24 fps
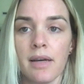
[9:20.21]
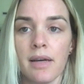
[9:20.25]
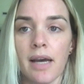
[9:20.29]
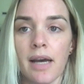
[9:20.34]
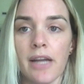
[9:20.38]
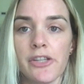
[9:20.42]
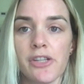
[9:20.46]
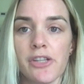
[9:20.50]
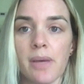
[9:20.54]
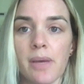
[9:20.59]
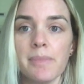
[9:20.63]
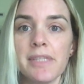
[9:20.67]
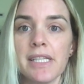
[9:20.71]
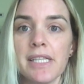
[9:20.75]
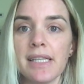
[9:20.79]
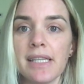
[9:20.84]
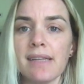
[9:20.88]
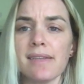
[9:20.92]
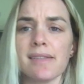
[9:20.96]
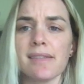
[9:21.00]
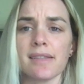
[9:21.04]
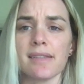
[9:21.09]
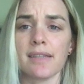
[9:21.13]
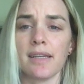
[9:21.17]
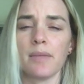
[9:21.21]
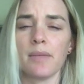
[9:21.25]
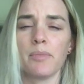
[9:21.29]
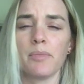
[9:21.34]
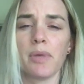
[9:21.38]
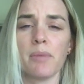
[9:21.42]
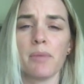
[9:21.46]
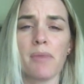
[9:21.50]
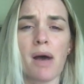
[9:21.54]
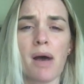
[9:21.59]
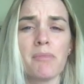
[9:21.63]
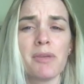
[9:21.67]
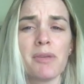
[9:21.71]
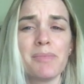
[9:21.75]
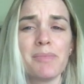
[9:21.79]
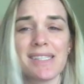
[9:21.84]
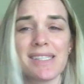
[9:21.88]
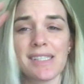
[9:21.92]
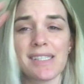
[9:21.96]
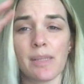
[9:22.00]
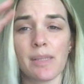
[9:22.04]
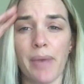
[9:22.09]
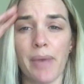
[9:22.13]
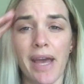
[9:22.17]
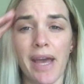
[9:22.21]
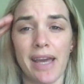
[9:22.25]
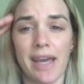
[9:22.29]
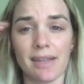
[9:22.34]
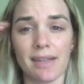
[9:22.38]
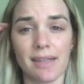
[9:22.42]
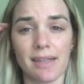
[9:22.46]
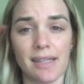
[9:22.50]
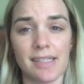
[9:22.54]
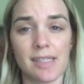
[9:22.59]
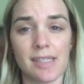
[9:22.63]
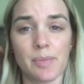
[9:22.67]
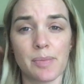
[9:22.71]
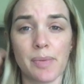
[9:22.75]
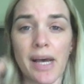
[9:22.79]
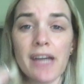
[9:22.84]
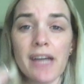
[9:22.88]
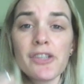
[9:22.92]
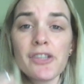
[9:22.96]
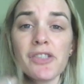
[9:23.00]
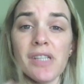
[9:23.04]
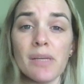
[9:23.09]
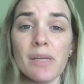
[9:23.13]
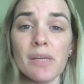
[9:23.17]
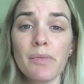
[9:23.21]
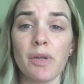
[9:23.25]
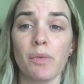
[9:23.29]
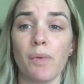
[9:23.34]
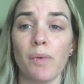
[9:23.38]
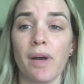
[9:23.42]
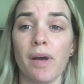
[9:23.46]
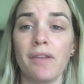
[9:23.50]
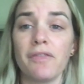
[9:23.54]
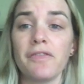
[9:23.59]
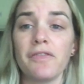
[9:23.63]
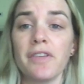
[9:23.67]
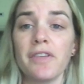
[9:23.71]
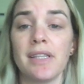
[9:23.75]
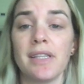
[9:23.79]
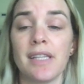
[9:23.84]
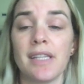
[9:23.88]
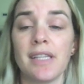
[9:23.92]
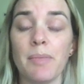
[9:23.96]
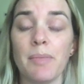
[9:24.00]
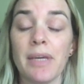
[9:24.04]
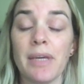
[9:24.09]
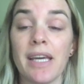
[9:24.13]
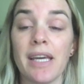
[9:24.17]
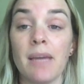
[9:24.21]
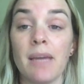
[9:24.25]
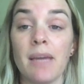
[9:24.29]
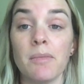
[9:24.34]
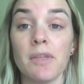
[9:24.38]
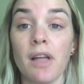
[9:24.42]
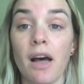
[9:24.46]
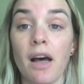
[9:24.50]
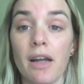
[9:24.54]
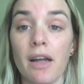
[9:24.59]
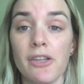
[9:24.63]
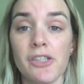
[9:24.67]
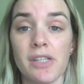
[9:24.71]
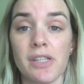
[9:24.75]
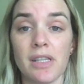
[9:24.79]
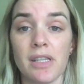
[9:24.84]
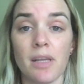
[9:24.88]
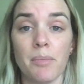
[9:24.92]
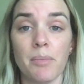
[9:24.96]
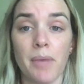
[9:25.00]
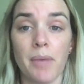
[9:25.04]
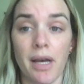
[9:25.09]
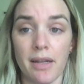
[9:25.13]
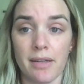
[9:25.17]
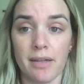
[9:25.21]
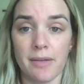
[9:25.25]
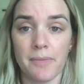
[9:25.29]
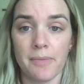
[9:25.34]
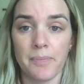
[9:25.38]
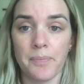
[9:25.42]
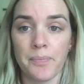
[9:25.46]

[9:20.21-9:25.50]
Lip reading: I jumped it easily, but Mama missed the bank and splashed in with one foot that became lodged in the mud.